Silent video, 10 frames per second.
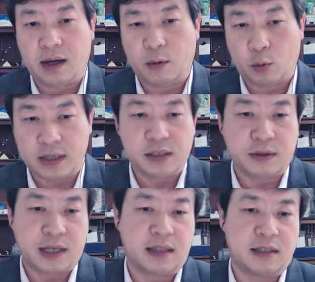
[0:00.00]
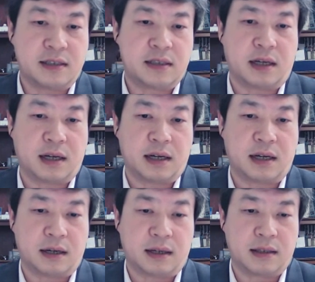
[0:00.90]
Once you get this
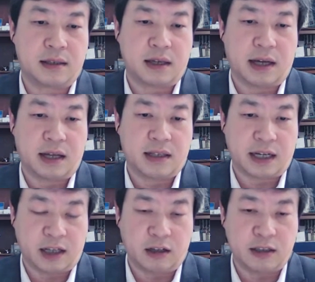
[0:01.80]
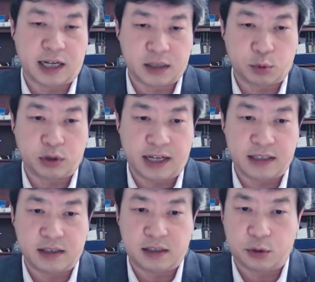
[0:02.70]
technology expert
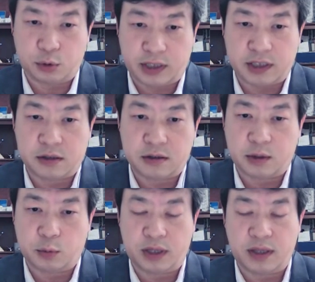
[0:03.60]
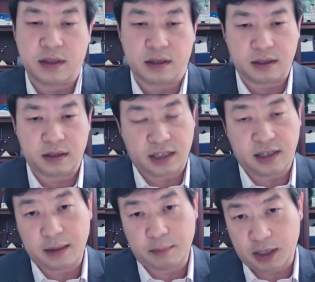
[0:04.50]
license, you register it with the
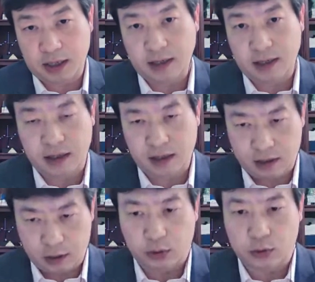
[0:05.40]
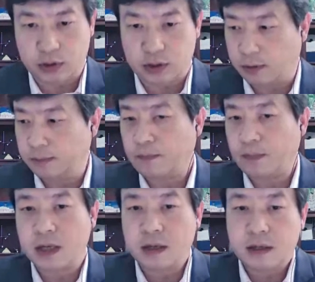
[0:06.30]
CNIPA, and then you're good to go.
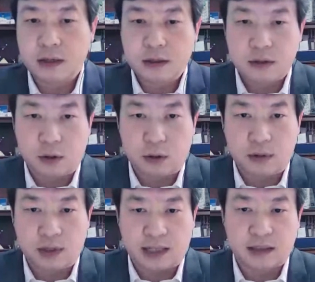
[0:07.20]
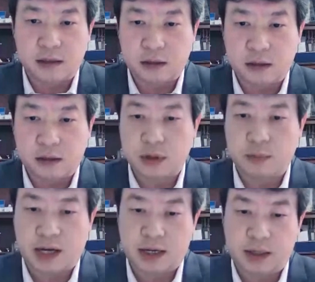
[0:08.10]
So that concludes
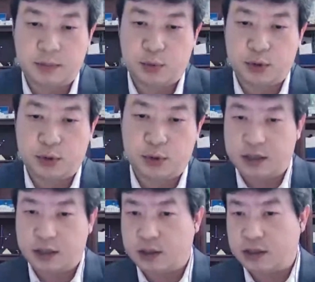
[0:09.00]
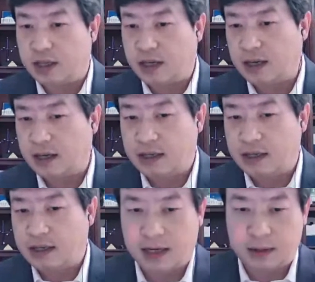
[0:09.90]
my presentation today.
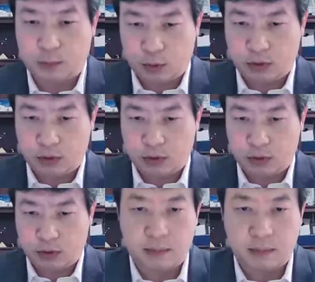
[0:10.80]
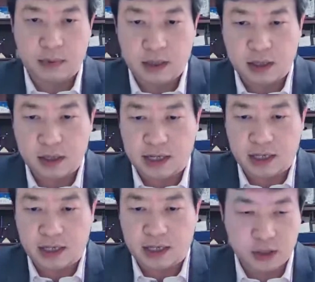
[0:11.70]
I welcome
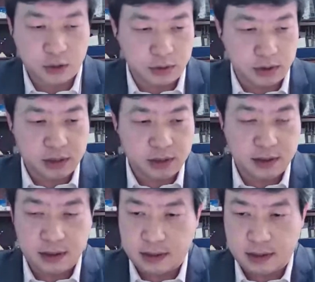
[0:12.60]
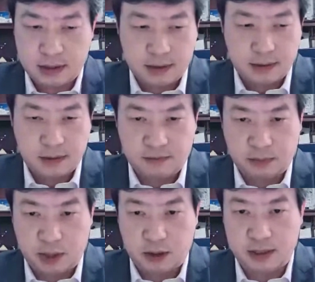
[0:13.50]
any questions
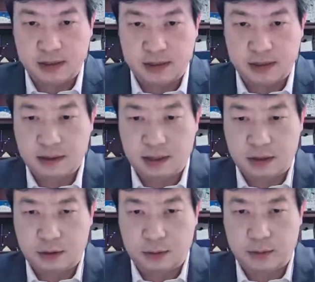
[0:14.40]
from the audience. Thank you.